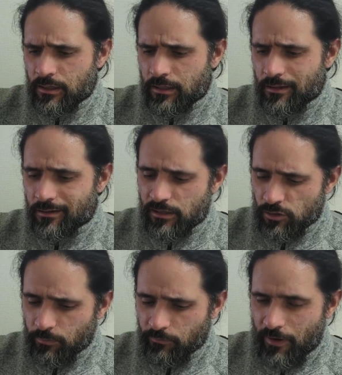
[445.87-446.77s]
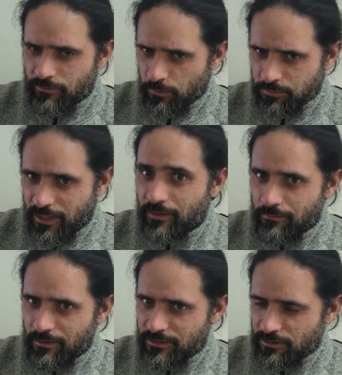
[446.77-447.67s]
Okay, top 5, top 10.
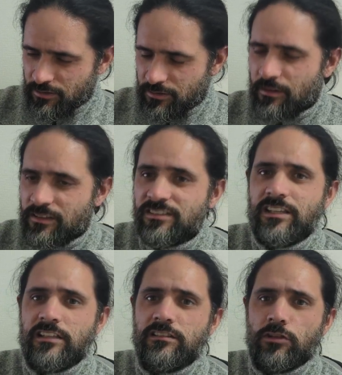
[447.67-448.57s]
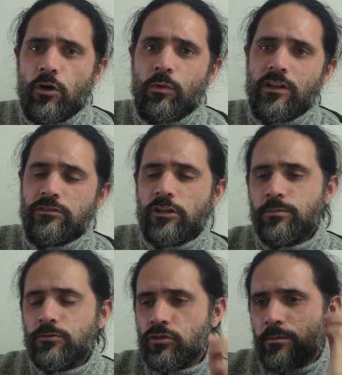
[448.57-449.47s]
Let's just say it's one of the top
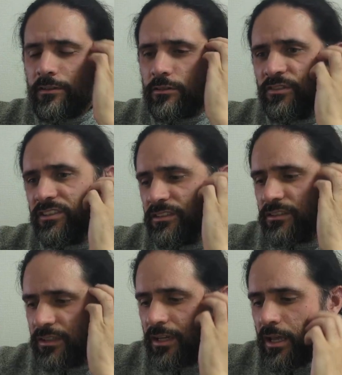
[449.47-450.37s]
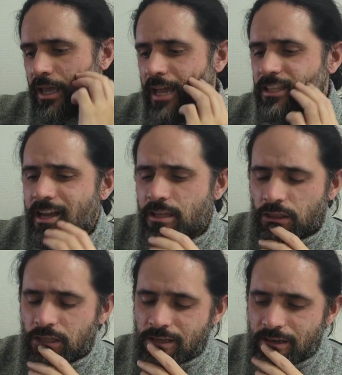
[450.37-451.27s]
streaming services. And now you're
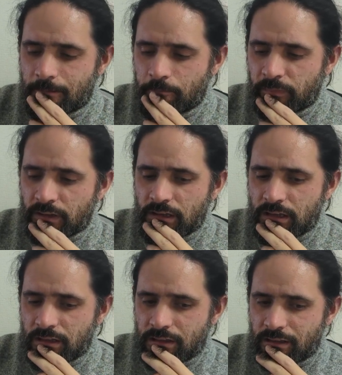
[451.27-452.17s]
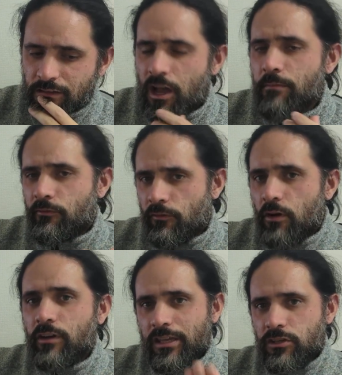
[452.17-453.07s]
thinking, I'm a
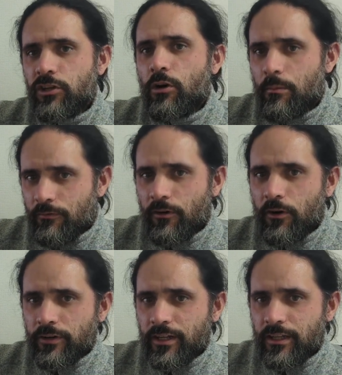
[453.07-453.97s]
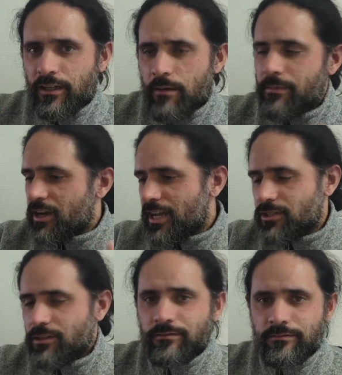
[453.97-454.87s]
foreigner here. I'm a
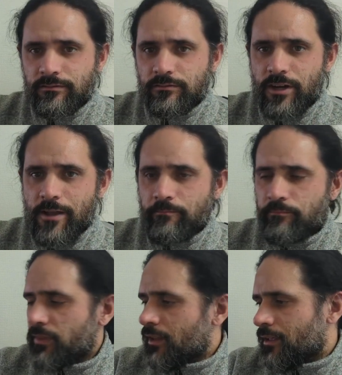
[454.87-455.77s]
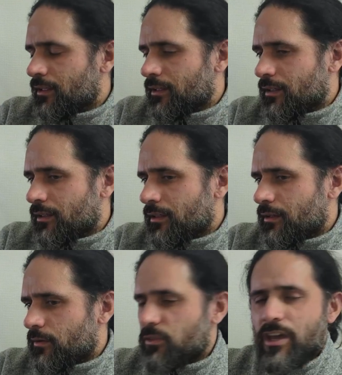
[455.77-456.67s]
gaijin, right?
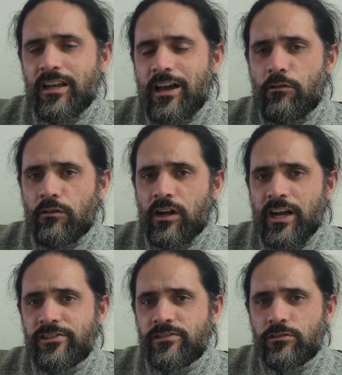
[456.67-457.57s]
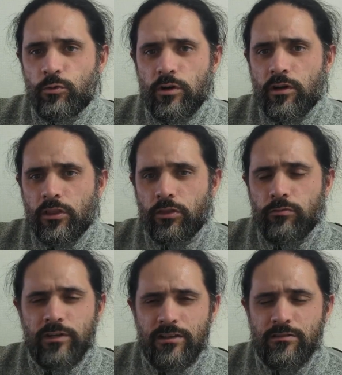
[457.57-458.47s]
They allow gaijins to work 3
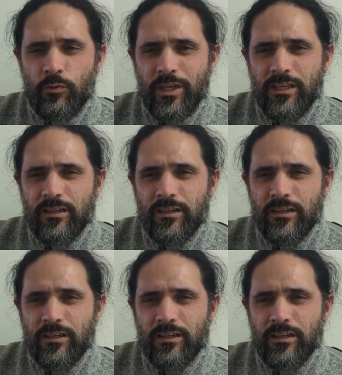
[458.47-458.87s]
days a week.